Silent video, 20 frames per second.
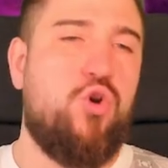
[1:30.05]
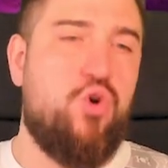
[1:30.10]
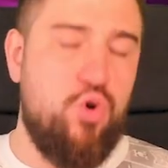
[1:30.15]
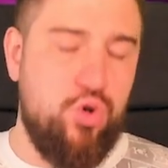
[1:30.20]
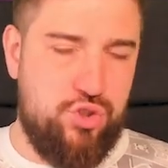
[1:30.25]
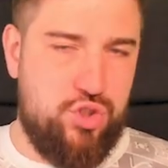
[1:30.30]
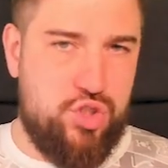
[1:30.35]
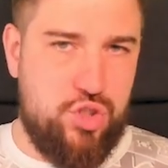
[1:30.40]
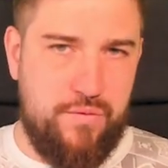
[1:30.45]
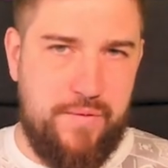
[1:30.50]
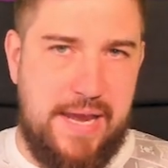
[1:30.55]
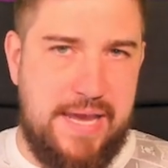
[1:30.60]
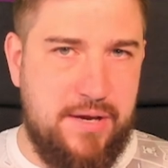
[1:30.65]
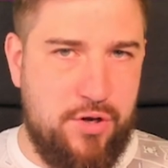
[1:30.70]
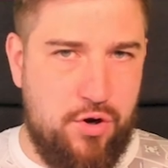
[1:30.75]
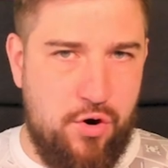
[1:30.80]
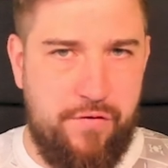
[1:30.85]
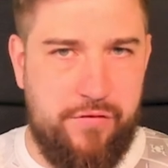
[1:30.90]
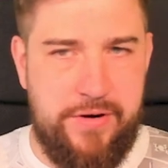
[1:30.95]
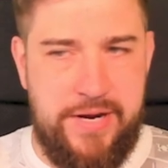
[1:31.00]
Good
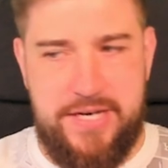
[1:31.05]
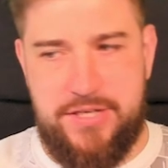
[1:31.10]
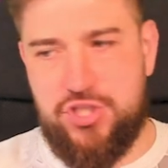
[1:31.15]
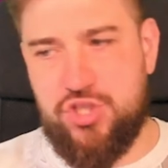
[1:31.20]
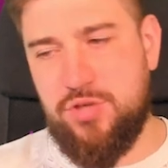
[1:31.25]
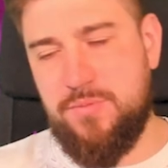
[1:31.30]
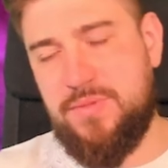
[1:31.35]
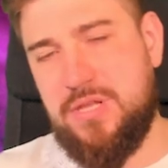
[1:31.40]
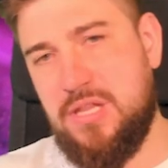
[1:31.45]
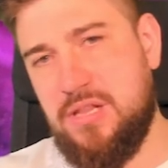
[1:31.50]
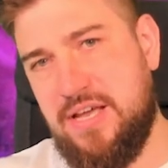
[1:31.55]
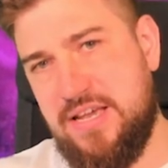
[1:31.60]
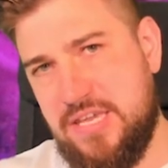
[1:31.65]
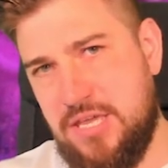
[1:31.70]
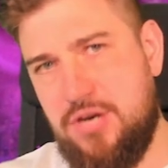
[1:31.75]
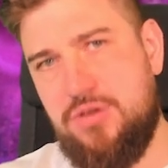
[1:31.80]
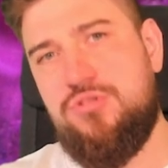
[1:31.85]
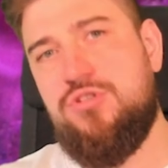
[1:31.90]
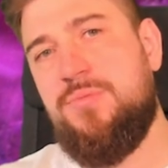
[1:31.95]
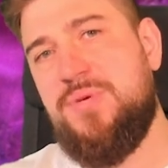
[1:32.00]
terrain coverage, something like,
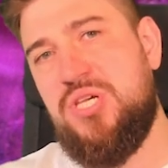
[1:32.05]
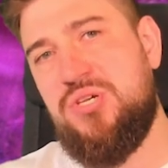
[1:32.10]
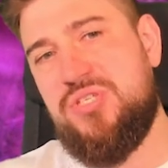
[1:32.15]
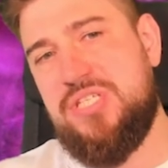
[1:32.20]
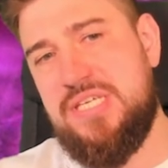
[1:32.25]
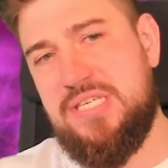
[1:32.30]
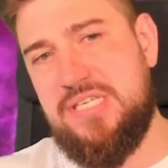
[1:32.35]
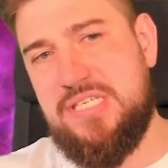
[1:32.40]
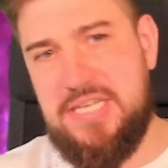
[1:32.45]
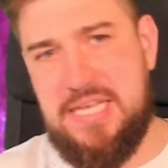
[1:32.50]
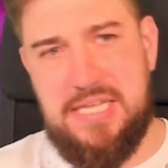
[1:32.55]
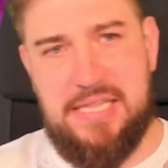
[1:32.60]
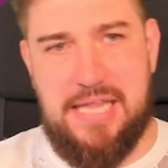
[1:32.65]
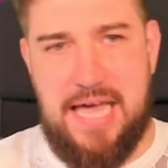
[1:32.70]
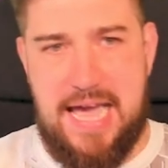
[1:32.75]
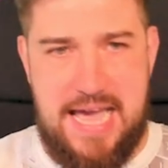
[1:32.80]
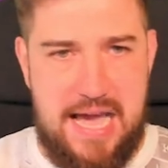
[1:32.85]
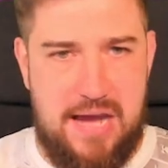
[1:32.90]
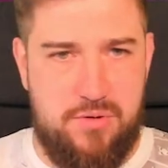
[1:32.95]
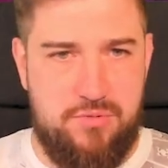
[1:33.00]
WTC
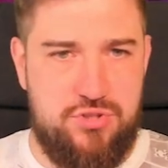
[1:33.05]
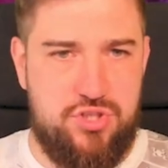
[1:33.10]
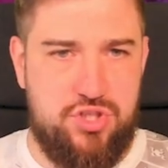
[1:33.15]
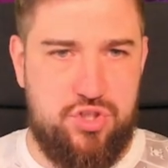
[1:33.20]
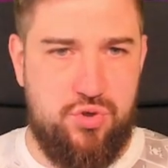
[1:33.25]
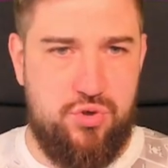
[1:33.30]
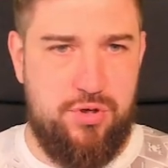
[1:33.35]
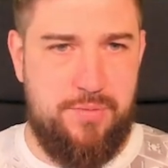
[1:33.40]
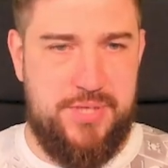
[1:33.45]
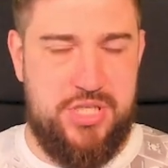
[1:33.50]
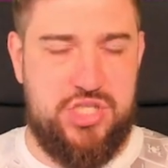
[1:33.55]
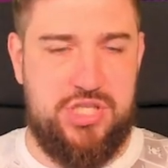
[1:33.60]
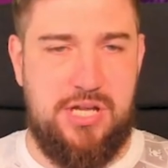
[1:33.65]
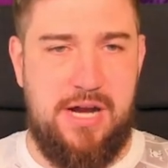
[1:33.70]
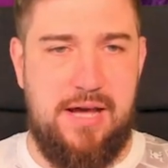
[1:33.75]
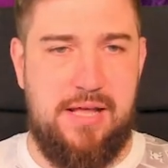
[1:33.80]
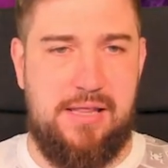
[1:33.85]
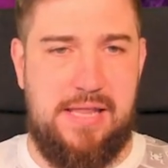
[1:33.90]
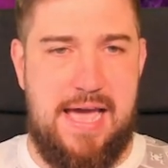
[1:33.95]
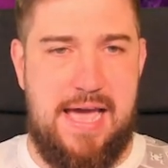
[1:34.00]
layouts, tournament
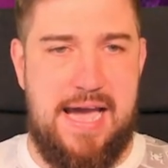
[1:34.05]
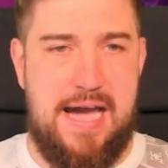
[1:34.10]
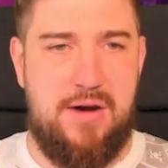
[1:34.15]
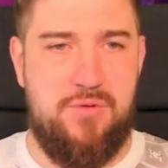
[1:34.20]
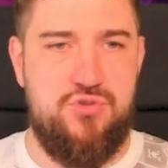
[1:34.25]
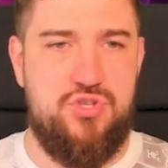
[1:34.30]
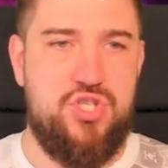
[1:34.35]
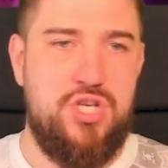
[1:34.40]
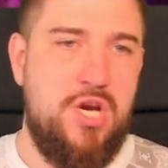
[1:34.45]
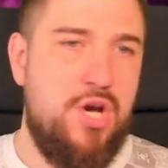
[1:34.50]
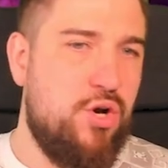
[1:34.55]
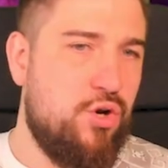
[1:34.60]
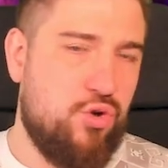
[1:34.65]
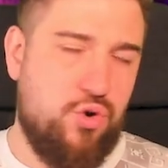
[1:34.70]
style layouts.